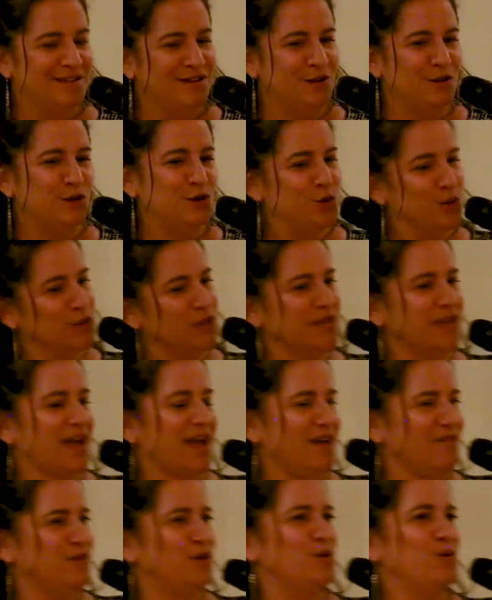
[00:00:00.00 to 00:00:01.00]
newly
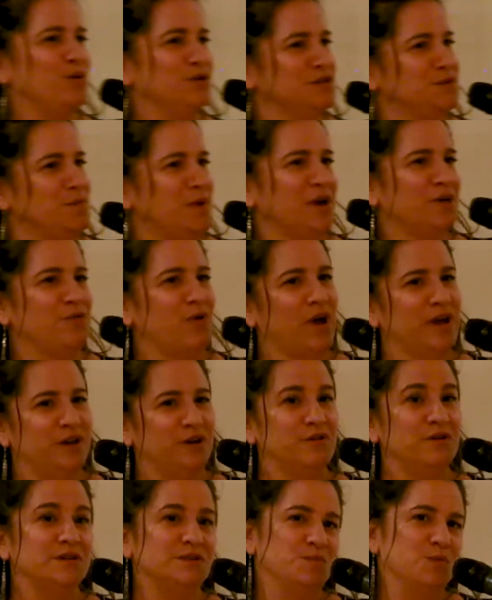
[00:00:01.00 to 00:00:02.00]
avid horseback
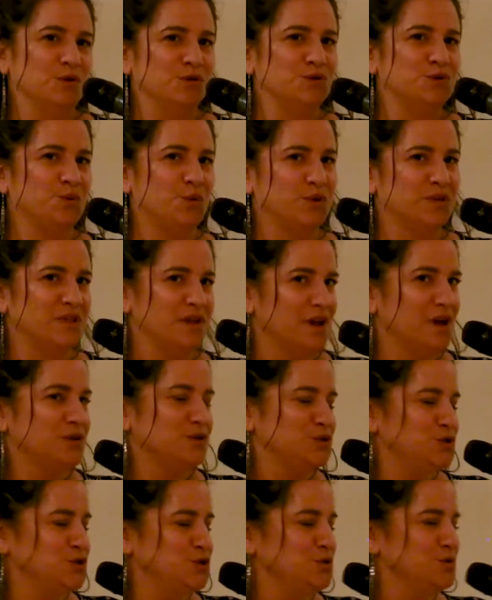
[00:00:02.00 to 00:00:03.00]
rider, as most
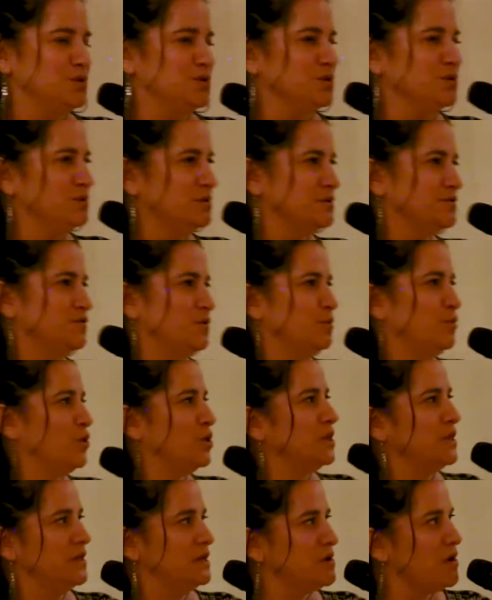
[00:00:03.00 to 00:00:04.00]
Orthodox Jewish girls from
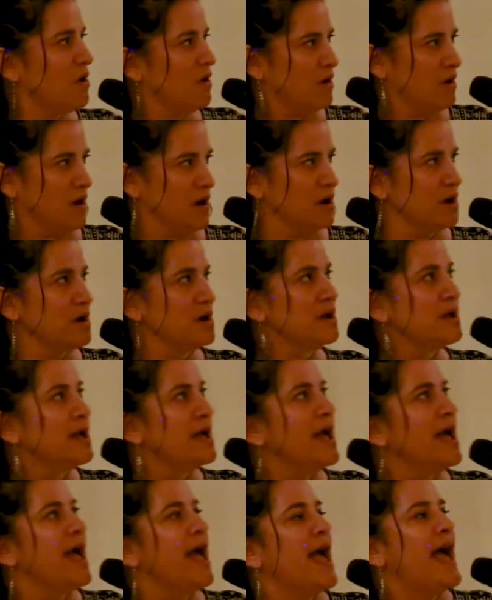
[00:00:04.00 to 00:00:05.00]
Brooklyn are.
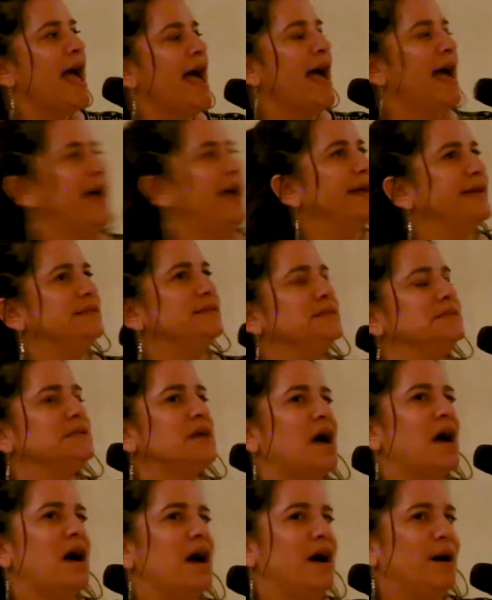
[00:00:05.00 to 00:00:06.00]
And
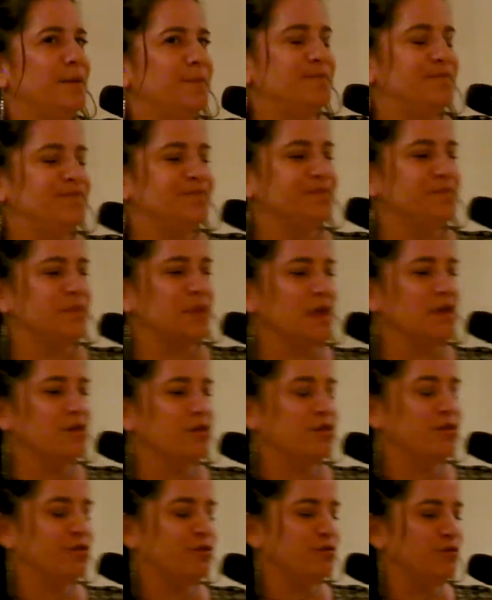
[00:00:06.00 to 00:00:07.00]

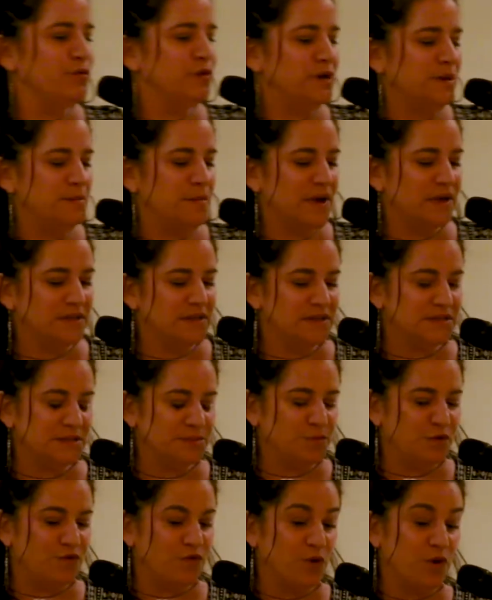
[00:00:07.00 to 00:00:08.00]
3 months
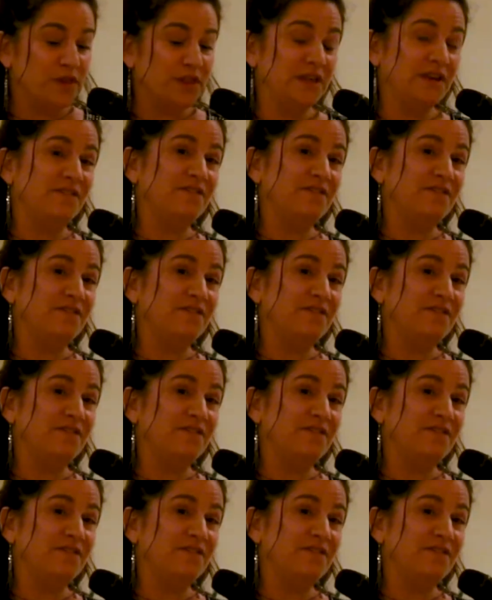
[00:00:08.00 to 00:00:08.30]
before the